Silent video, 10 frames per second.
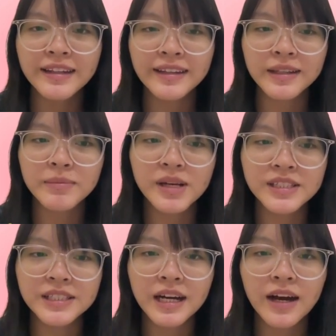that
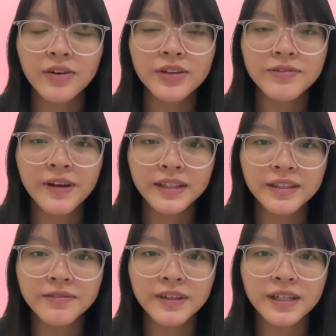measures how
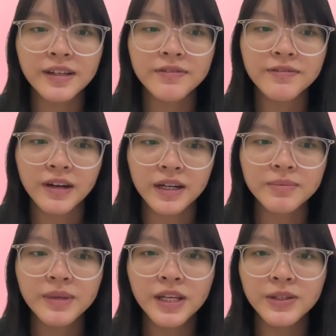effectively the
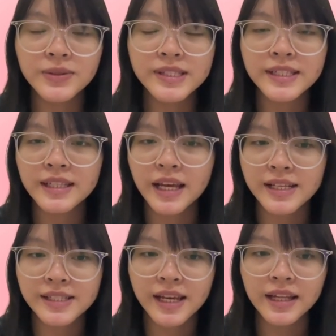firm uses its
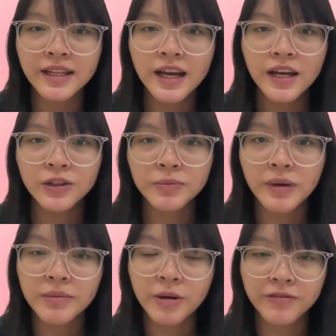asset to
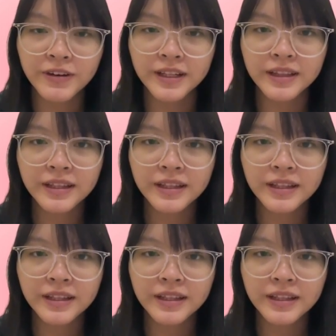make profit.